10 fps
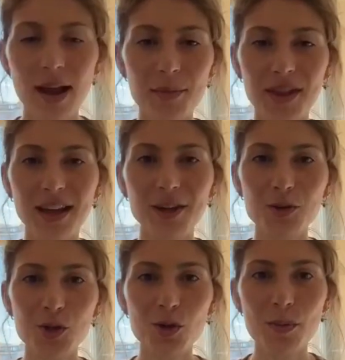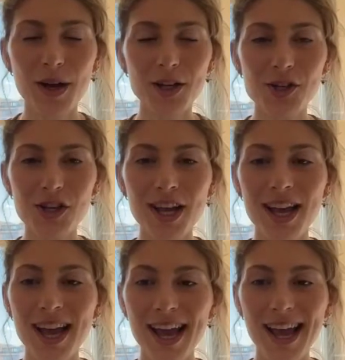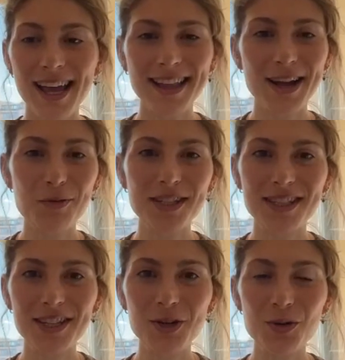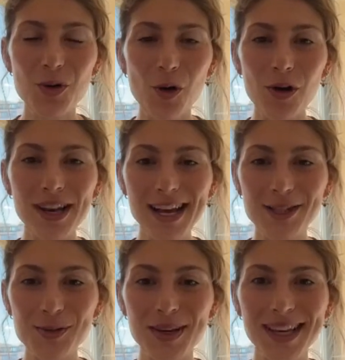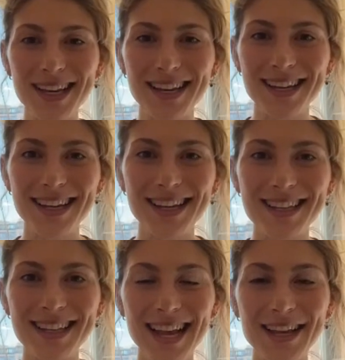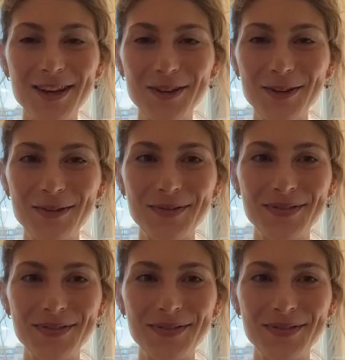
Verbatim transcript: Clem, thank you so much. And I will see you all next week. Thank you.